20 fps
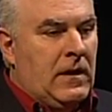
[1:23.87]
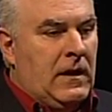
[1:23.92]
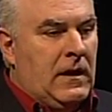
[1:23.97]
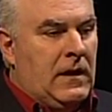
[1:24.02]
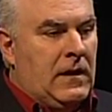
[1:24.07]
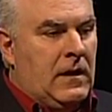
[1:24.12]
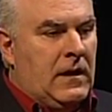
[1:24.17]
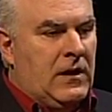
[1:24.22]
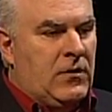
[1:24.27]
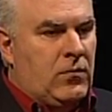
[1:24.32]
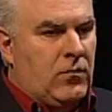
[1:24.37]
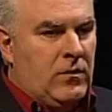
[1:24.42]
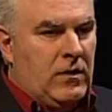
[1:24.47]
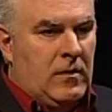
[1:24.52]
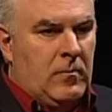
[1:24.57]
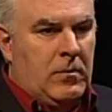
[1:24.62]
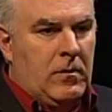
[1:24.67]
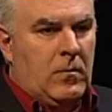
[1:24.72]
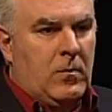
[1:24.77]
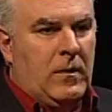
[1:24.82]
In a nice
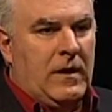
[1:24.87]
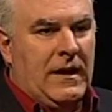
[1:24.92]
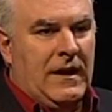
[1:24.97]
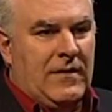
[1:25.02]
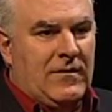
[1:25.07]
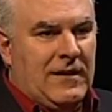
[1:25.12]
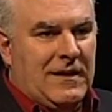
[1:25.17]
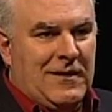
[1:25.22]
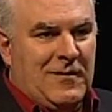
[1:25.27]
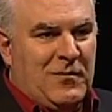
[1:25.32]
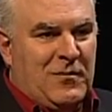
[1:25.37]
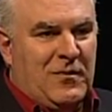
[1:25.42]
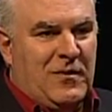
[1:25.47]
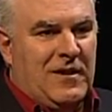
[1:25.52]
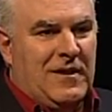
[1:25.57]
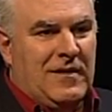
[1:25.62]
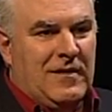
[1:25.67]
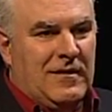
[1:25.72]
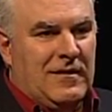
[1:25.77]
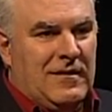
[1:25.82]
readable way, it's like a
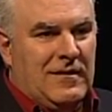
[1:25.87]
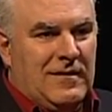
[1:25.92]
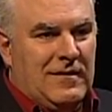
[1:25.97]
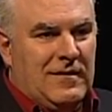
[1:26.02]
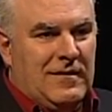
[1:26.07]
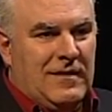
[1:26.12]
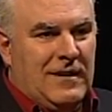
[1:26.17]
fun,